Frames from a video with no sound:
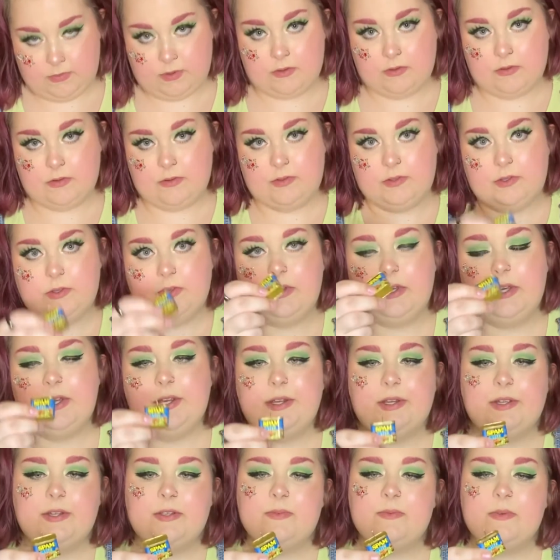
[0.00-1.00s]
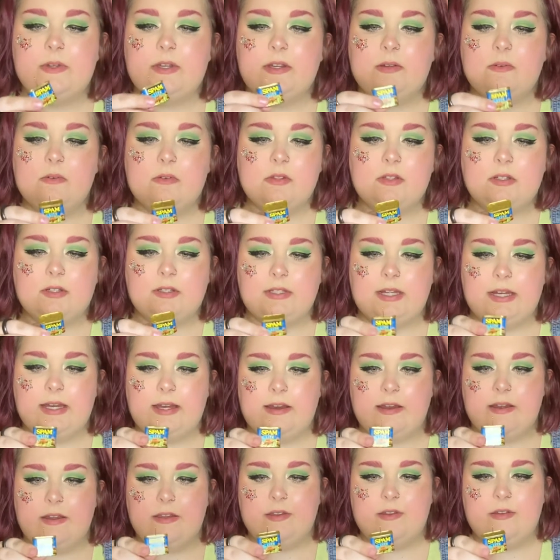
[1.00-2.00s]
So here's what it will look like,
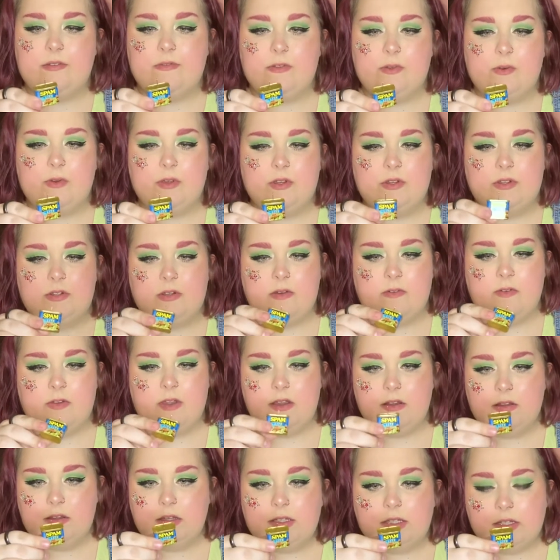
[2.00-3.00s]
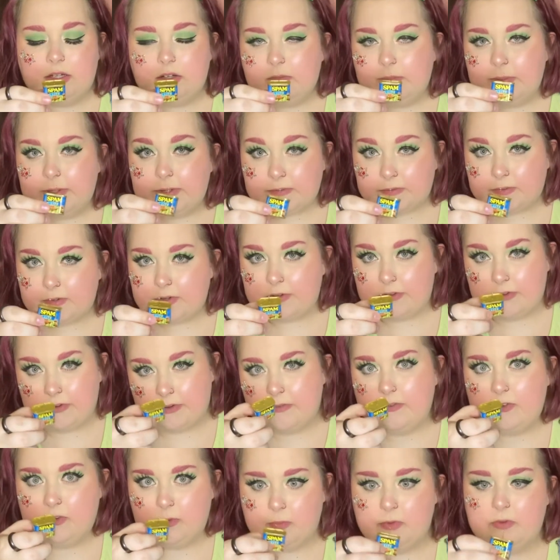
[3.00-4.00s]
kind of. You can shove it in a little bit further if
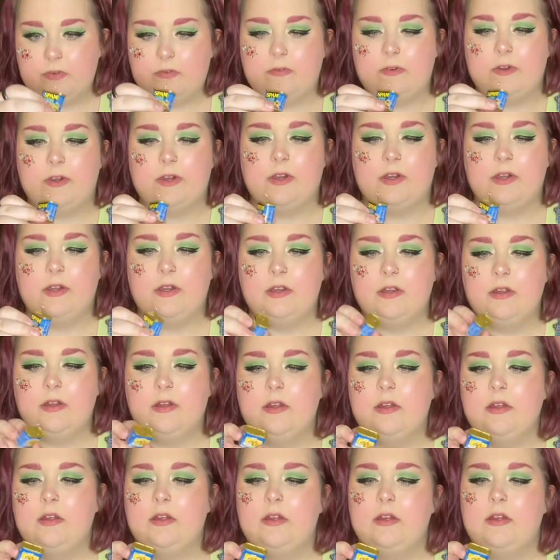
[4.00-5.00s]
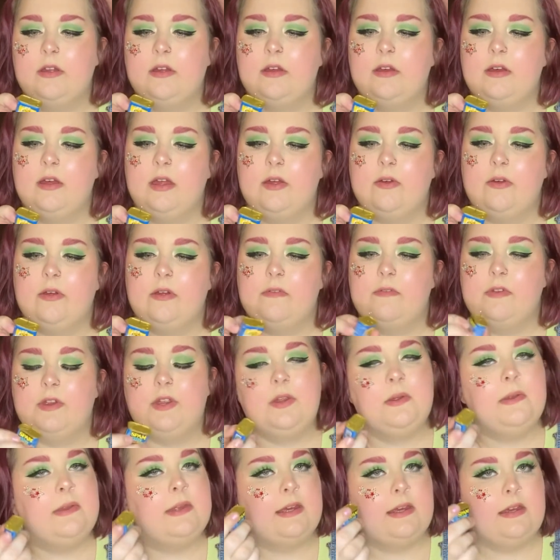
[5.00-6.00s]
you prefer, however you
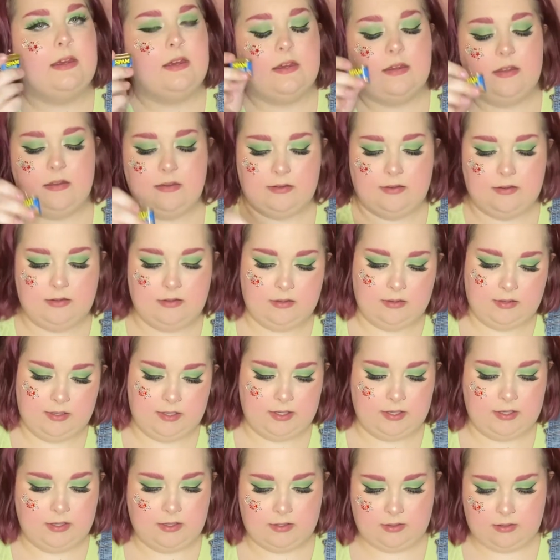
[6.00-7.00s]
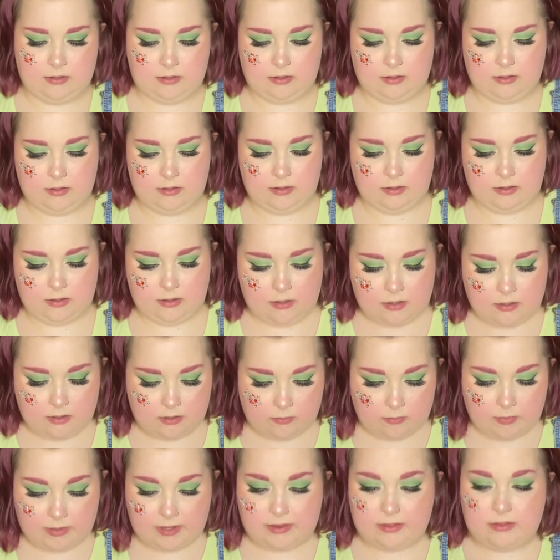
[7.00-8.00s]
like it.
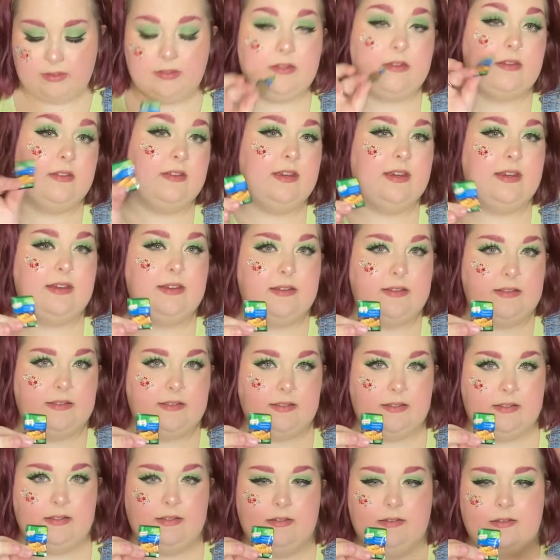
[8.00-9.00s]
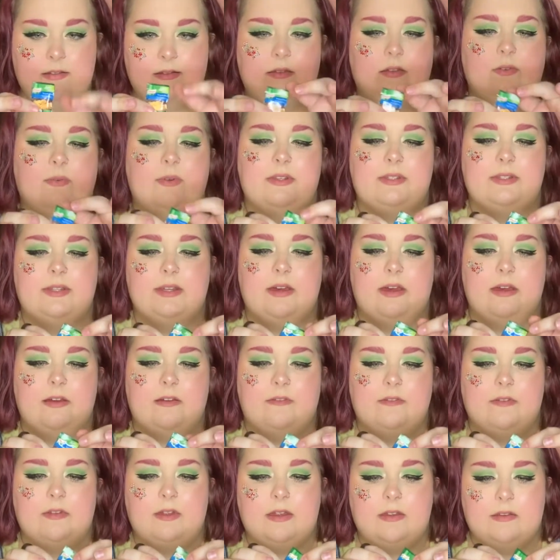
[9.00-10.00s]
With these, the ones that have
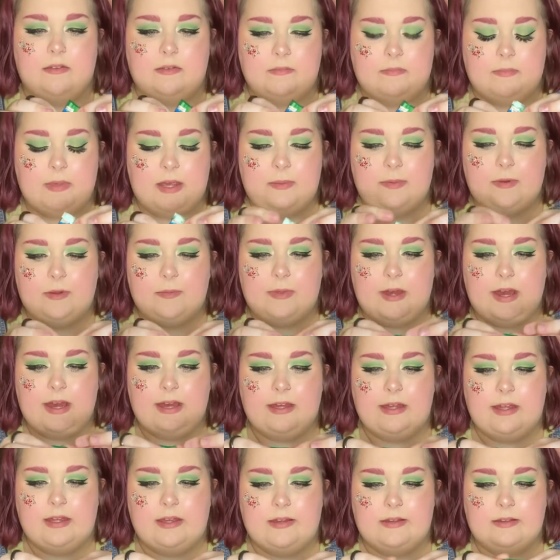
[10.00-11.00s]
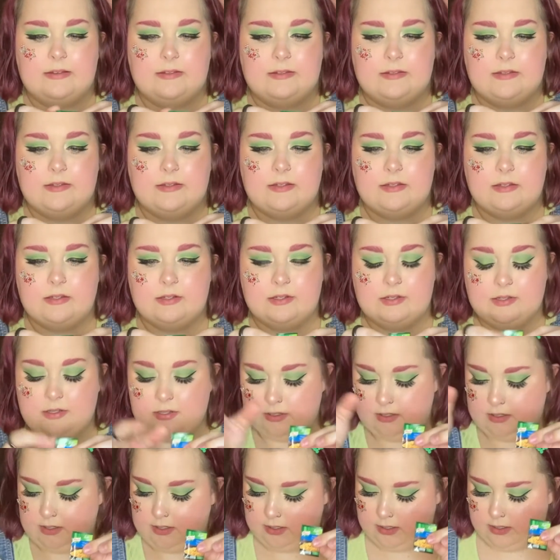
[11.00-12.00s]
paper backings,
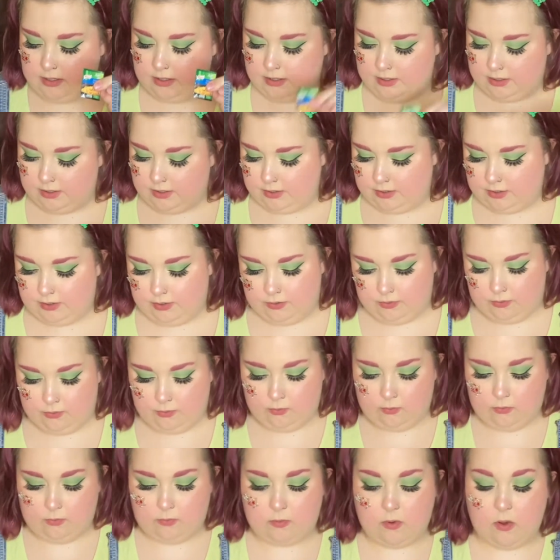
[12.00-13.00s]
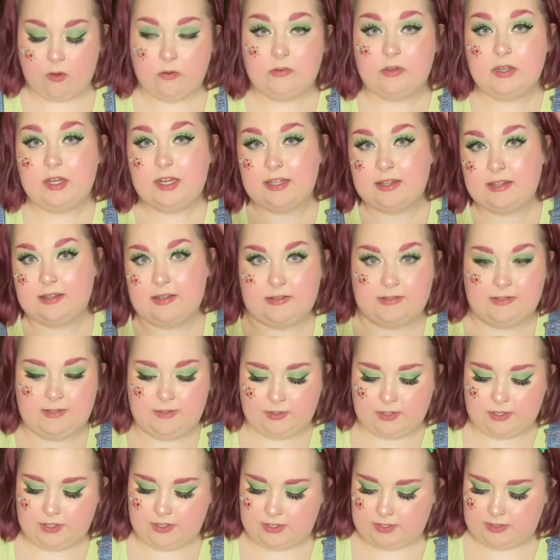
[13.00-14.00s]
you won't need this. You
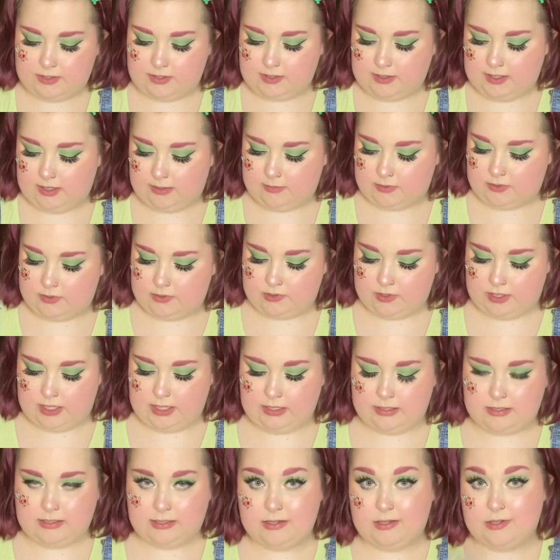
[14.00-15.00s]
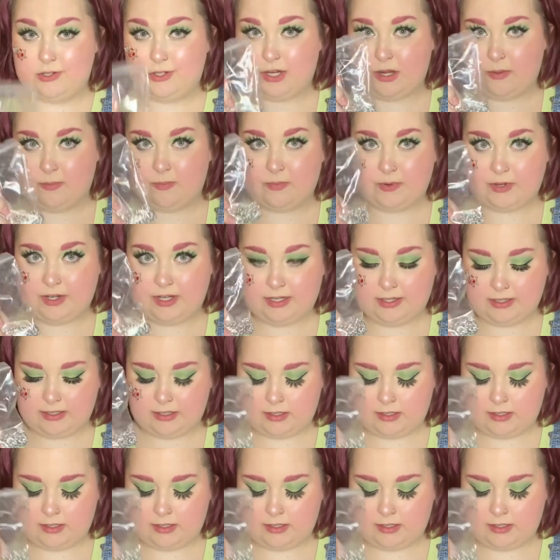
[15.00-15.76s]
can just skip straight to the jump ring.